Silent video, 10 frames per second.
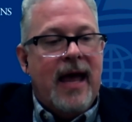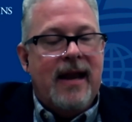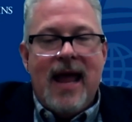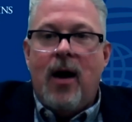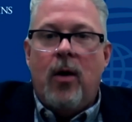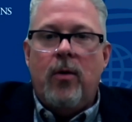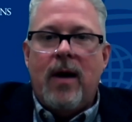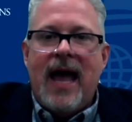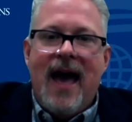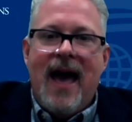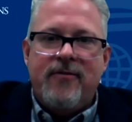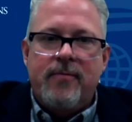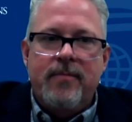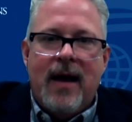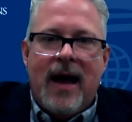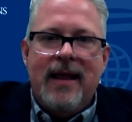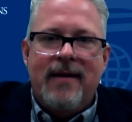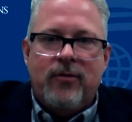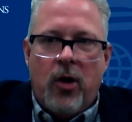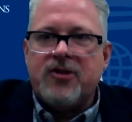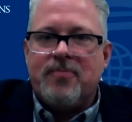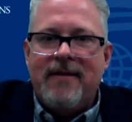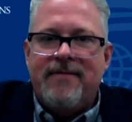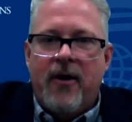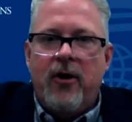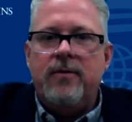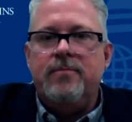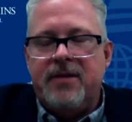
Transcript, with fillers: and now I have I have lost my phone